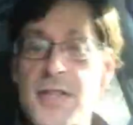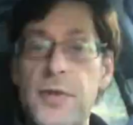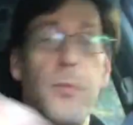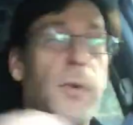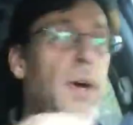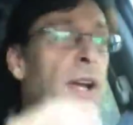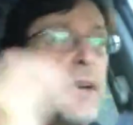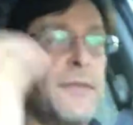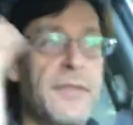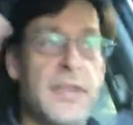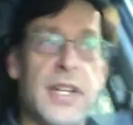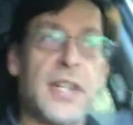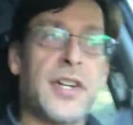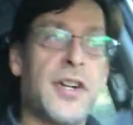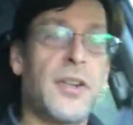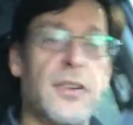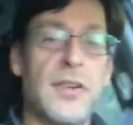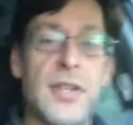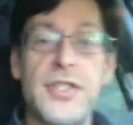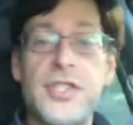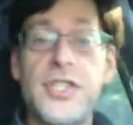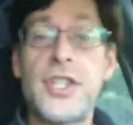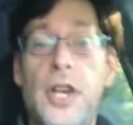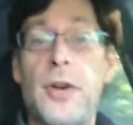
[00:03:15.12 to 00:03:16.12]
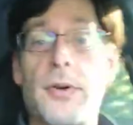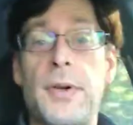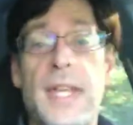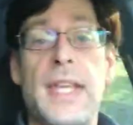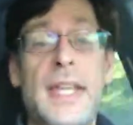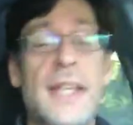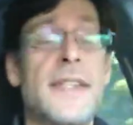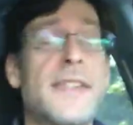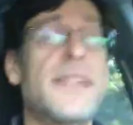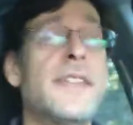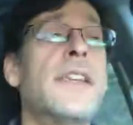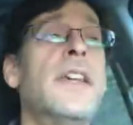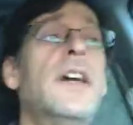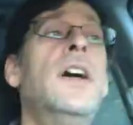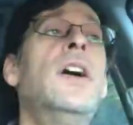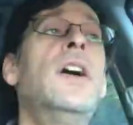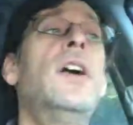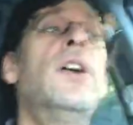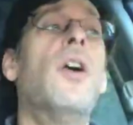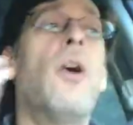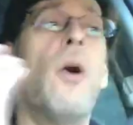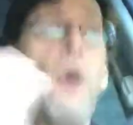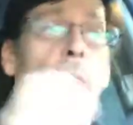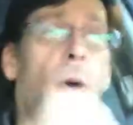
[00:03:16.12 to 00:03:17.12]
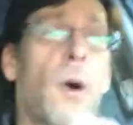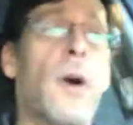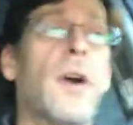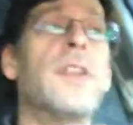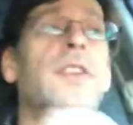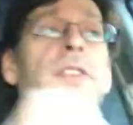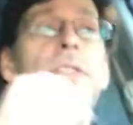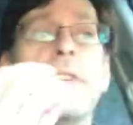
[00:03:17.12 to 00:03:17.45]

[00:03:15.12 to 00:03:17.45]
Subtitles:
whatever the current show is, or you